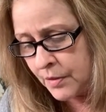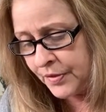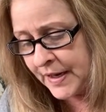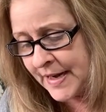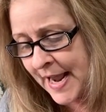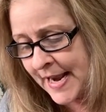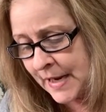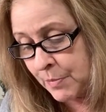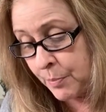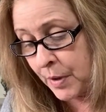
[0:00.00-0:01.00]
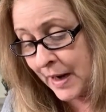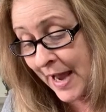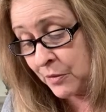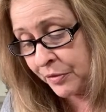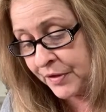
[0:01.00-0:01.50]
the name, but I
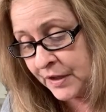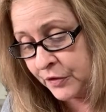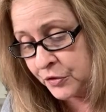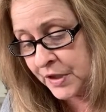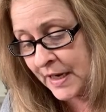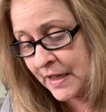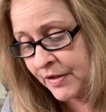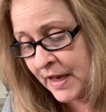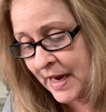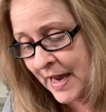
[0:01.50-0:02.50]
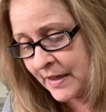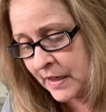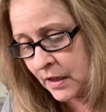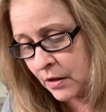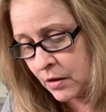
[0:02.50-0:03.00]
don't think there's anything on
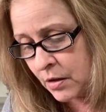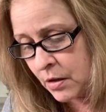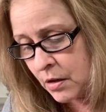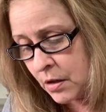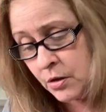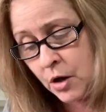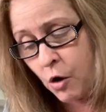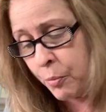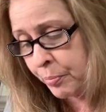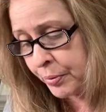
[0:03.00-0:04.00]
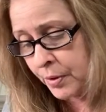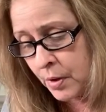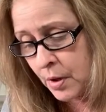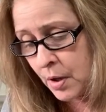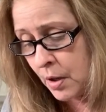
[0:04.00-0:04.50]
here. Nope.
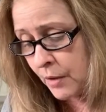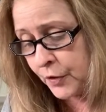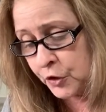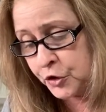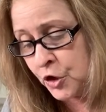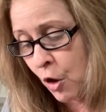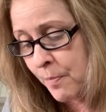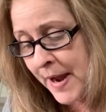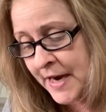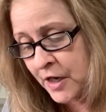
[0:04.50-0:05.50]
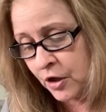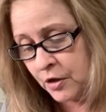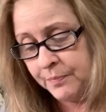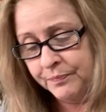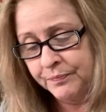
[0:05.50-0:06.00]
There's no
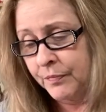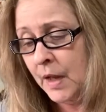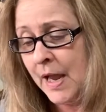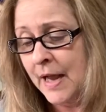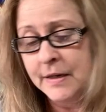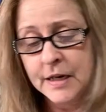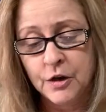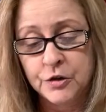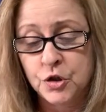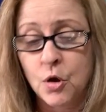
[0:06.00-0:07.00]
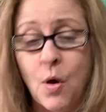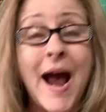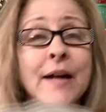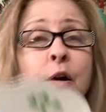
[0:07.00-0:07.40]
maker on here. So I